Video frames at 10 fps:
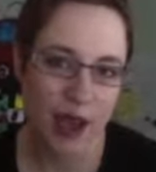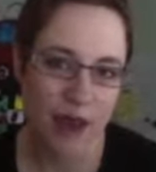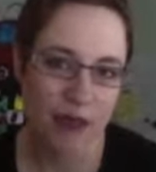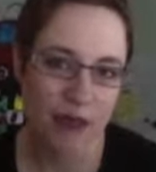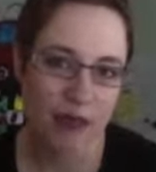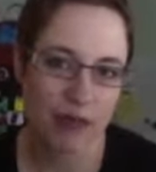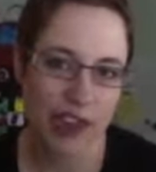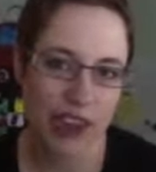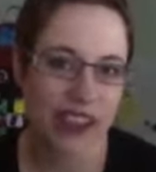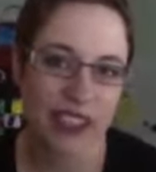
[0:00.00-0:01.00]

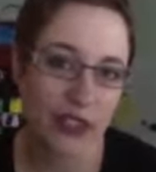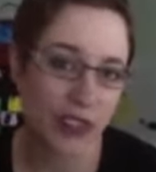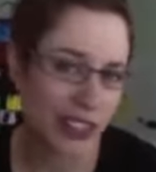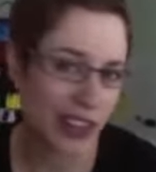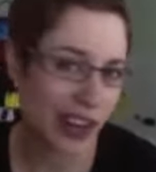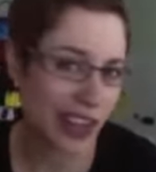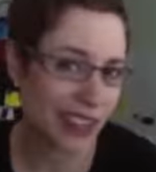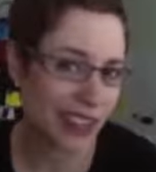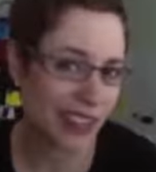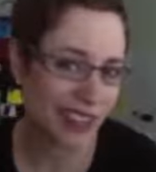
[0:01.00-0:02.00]
but not necessarily
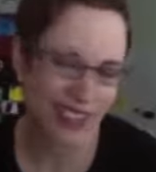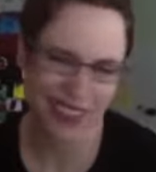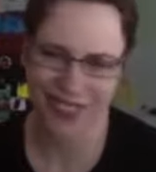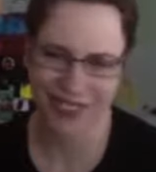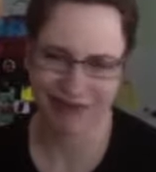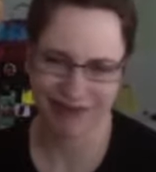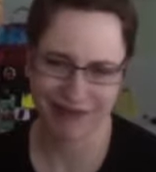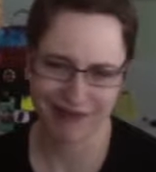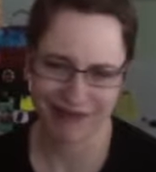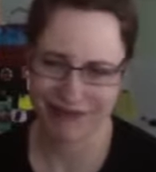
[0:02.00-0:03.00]
dairy,
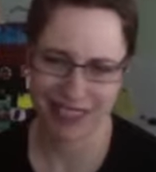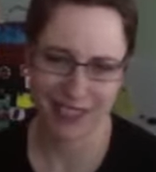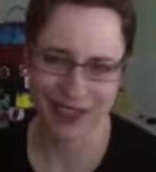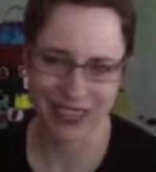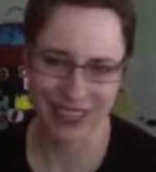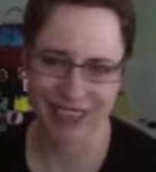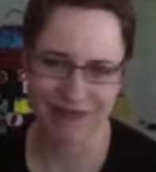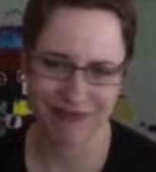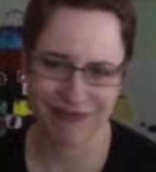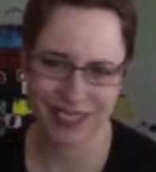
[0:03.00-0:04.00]
because let's
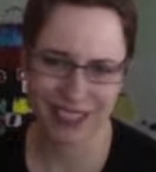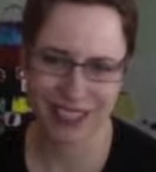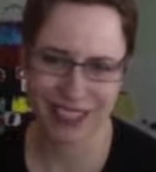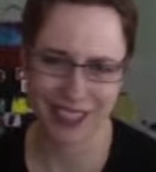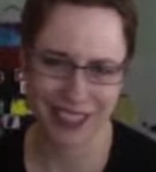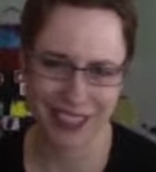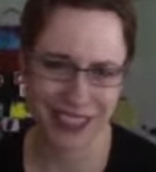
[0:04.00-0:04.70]
face it, it's